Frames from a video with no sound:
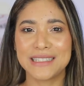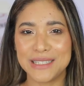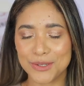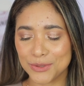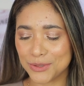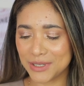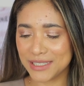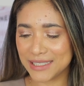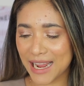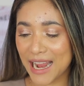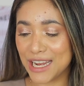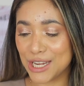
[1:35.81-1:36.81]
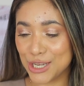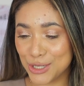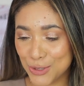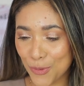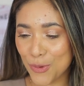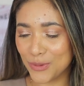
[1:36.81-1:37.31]
deodorant I
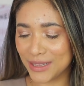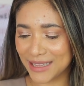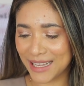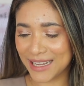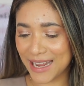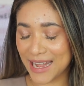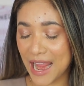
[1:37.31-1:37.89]
don't like it